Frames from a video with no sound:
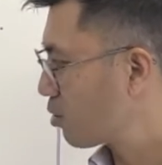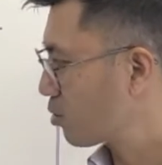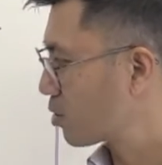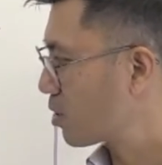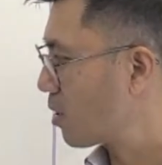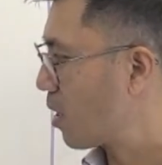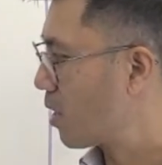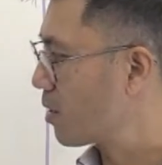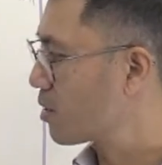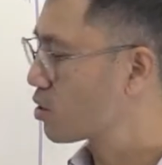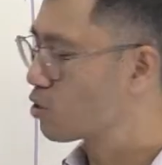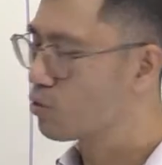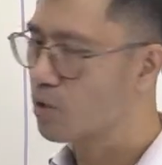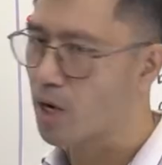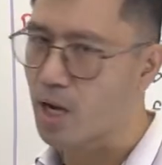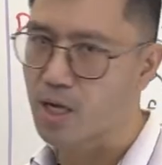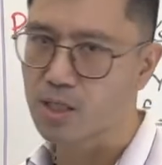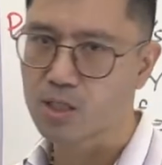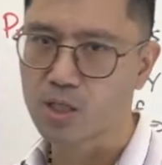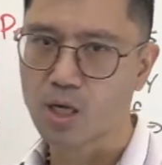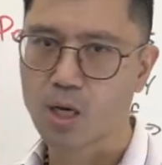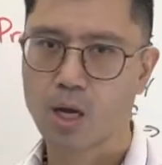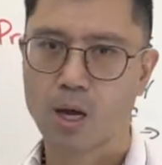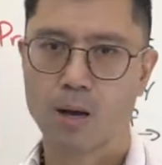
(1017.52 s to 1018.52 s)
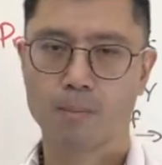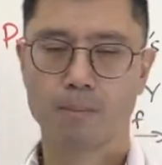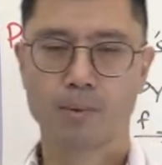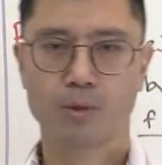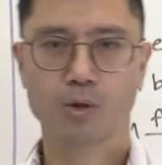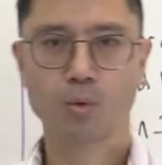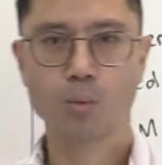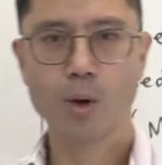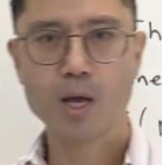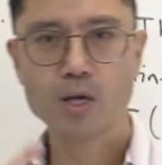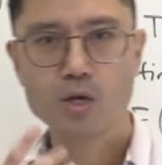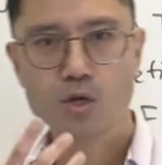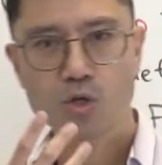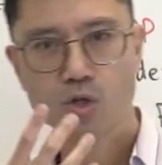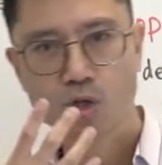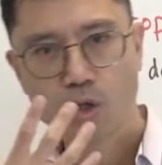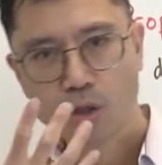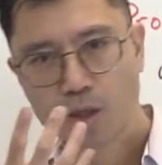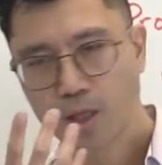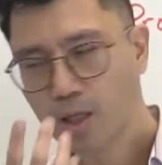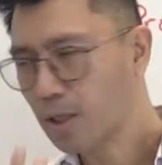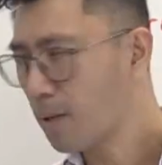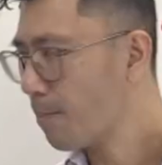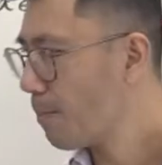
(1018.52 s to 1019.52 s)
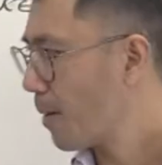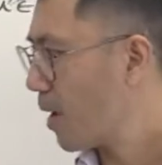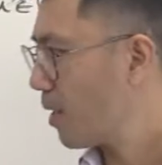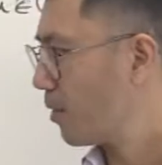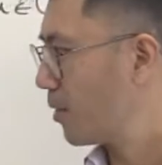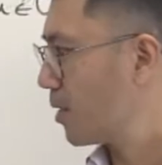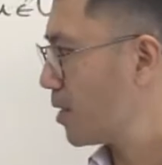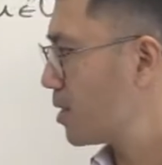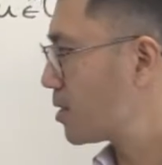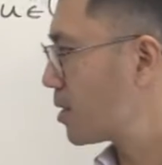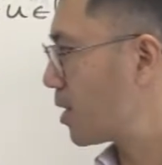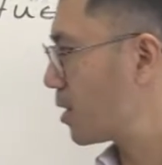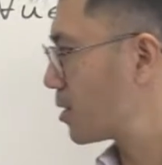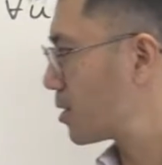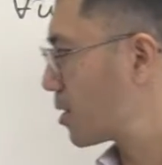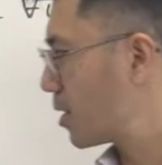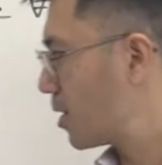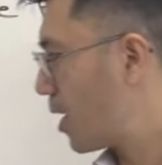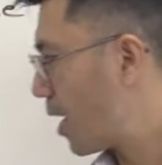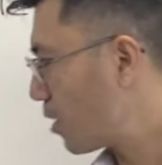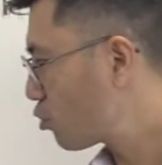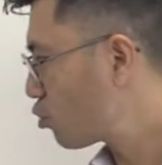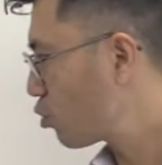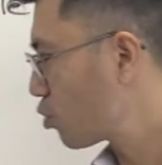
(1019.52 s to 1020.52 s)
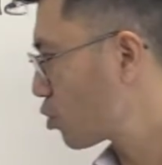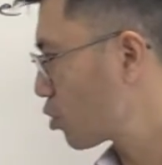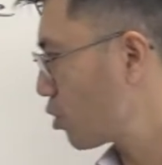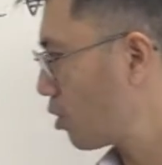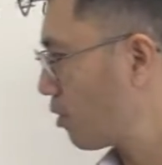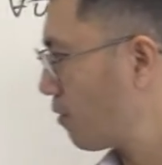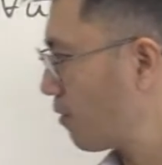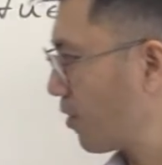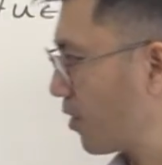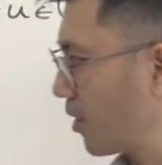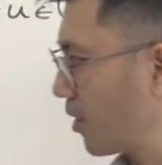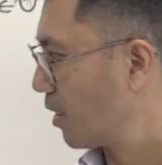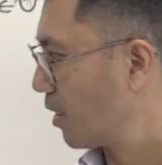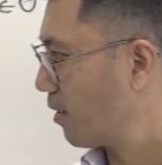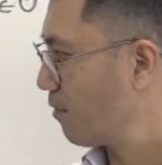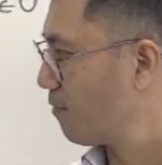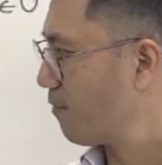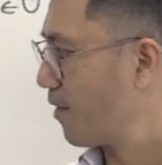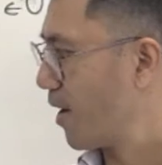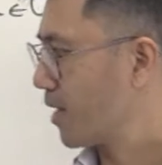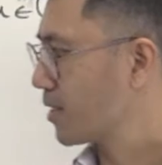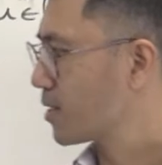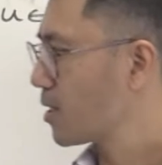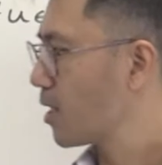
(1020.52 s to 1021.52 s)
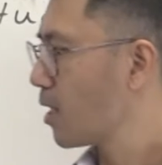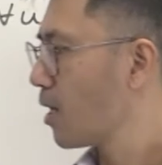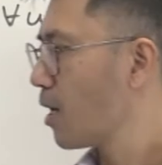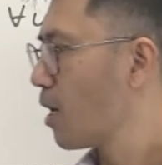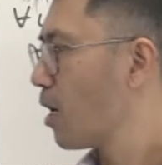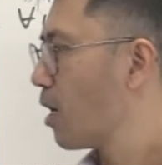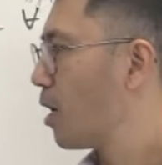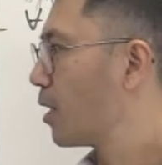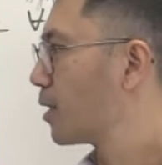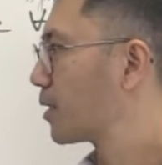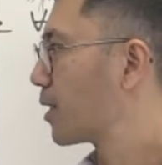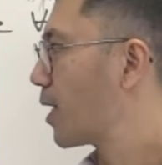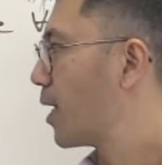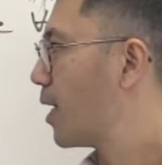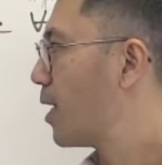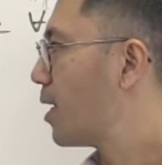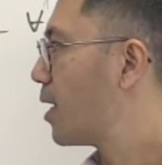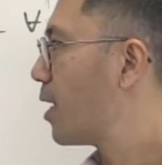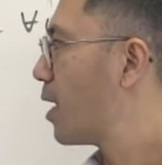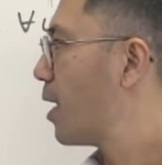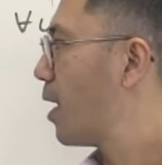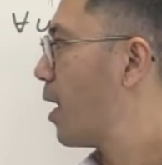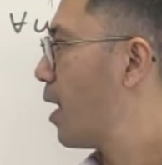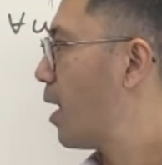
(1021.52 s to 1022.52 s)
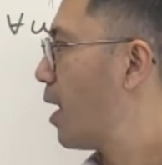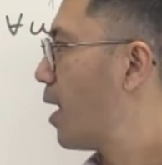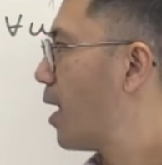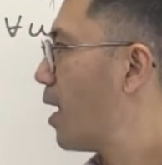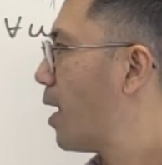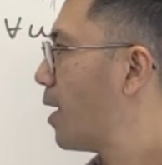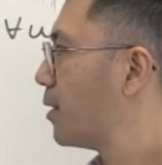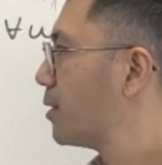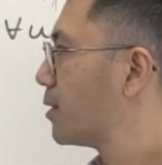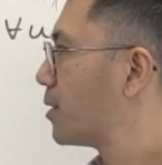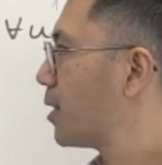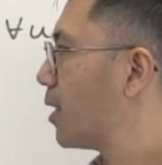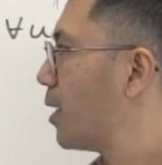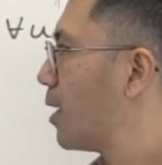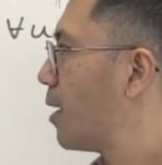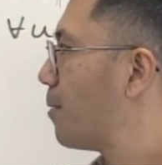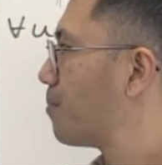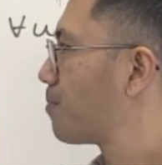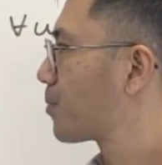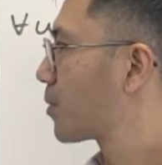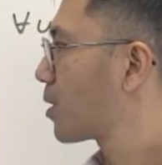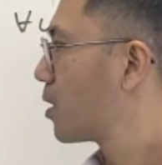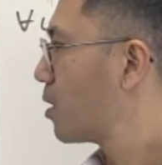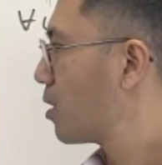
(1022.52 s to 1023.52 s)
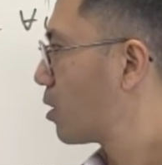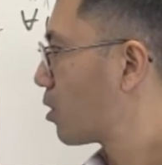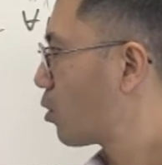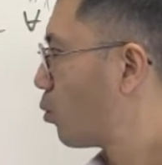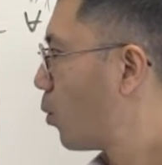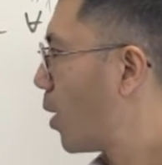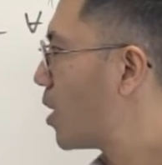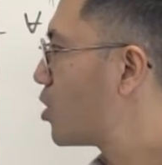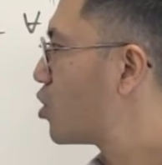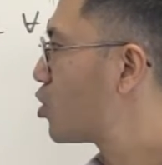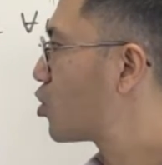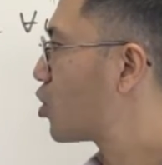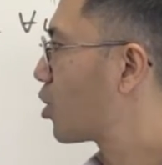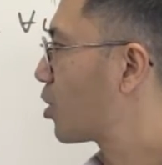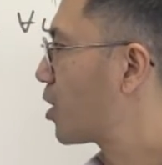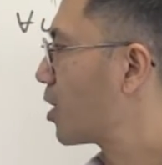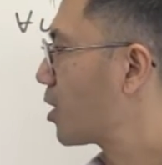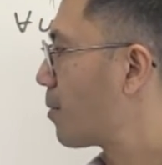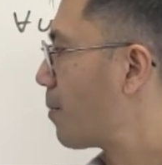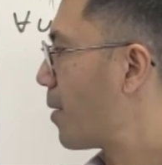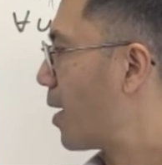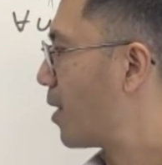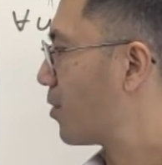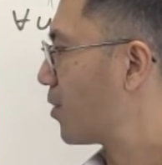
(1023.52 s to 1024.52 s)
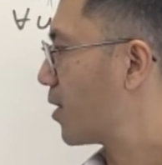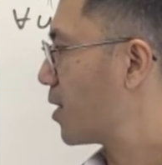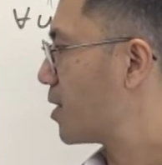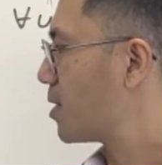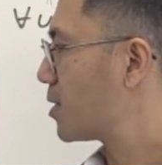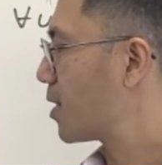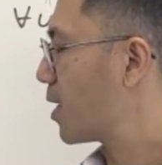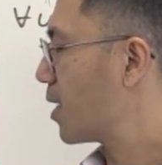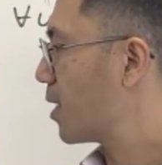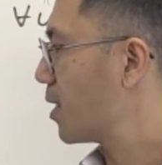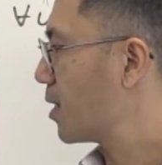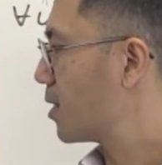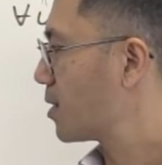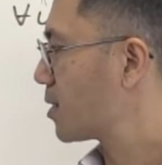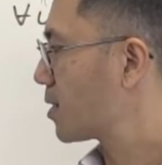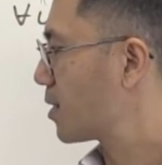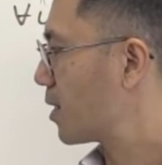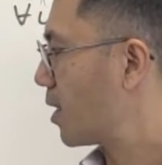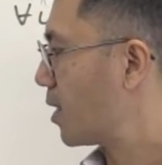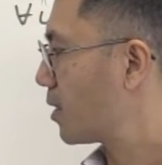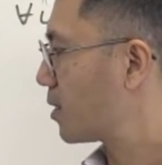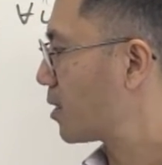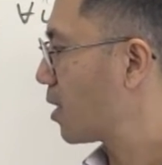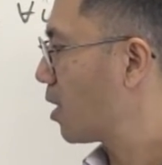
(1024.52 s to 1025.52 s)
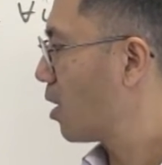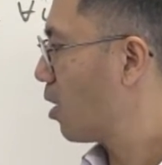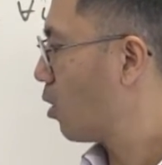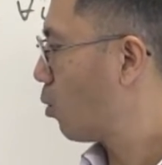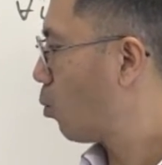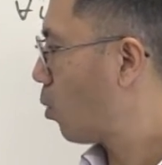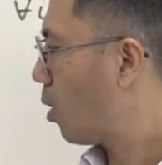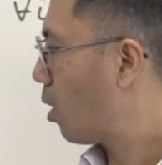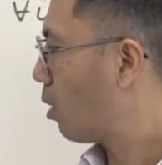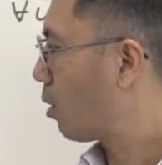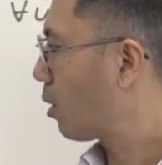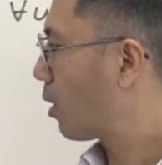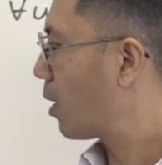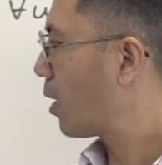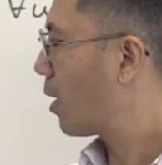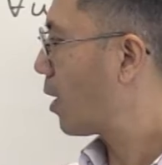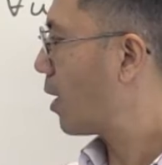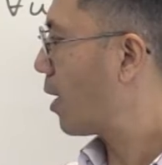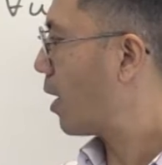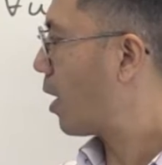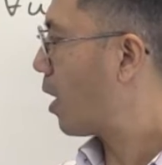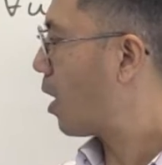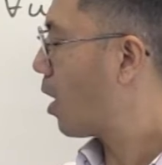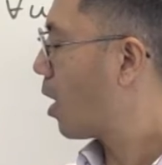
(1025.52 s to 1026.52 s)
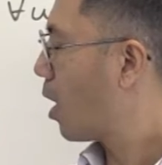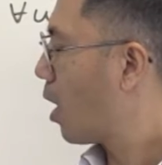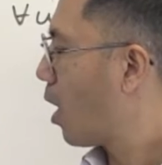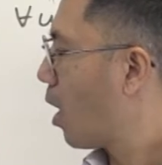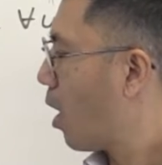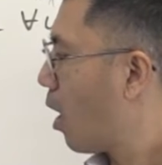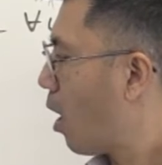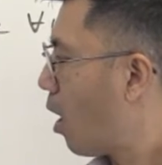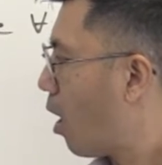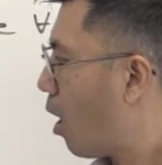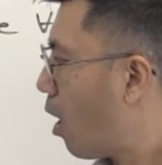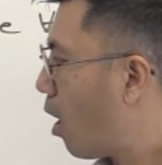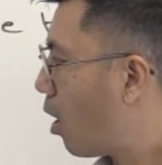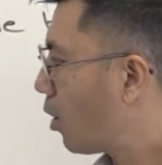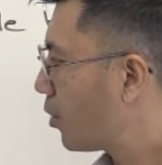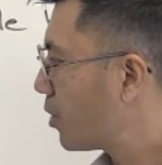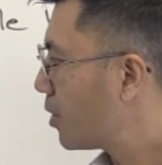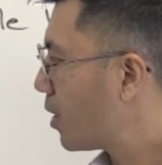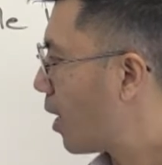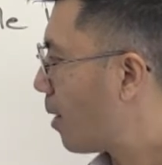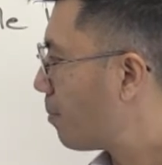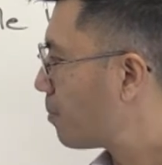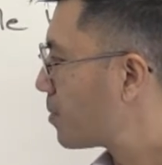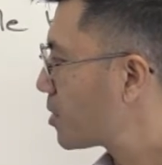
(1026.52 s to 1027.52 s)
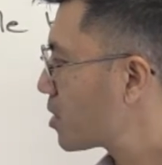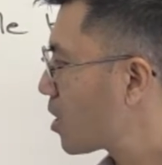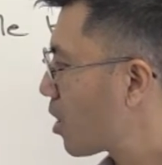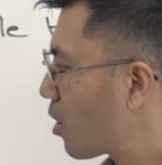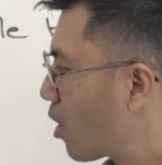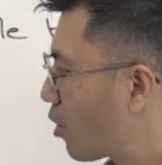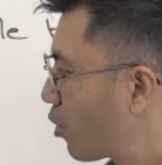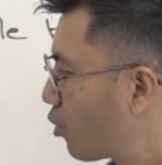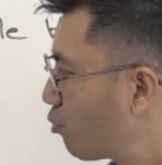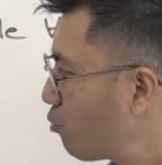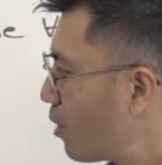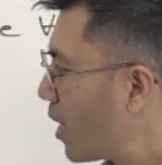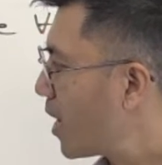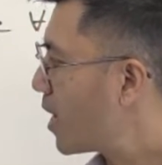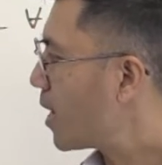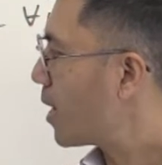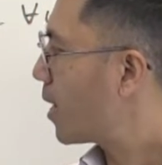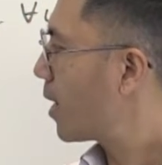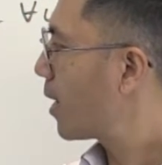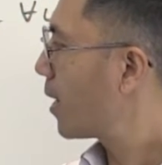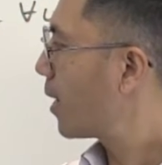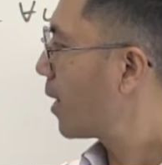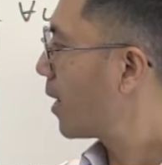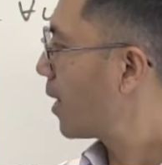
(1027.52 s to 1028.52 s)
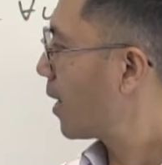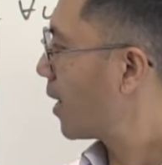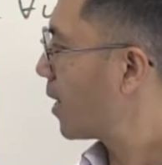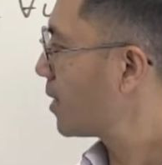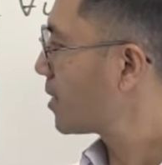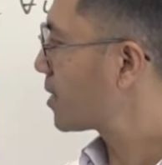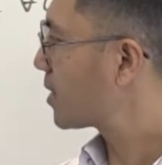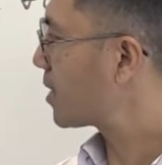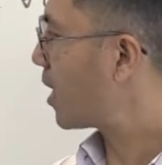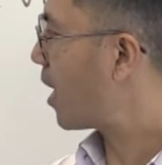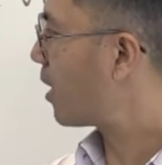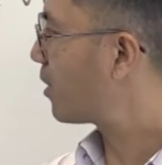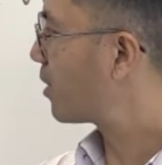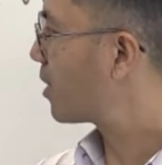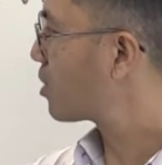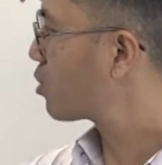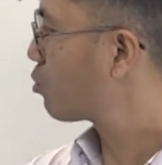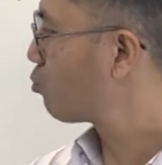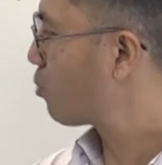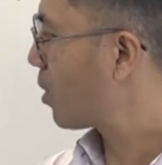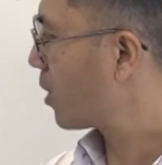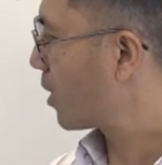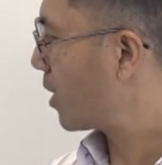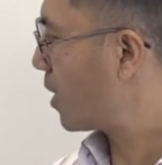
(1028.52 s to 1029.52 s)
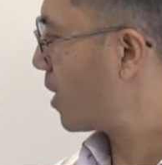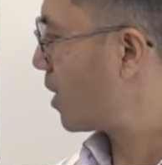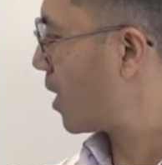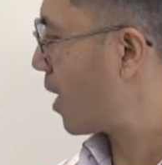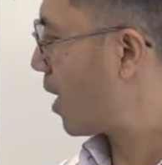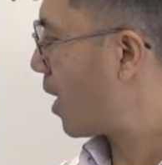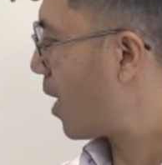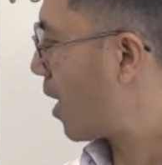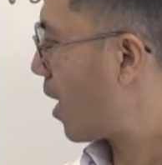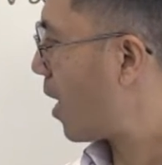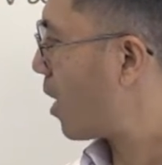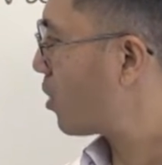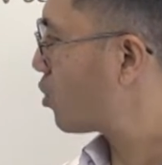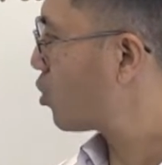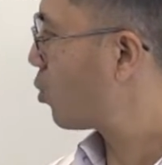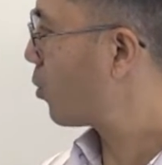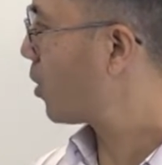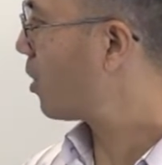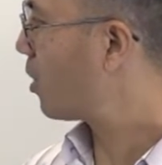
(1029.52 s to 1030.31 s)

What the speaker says: looks rather strange. But the way you should think about this, it's a natural sort of a in fact. Okay, and the way you should think about this is that, well, odd numbers, the 3 inside this ring here, RU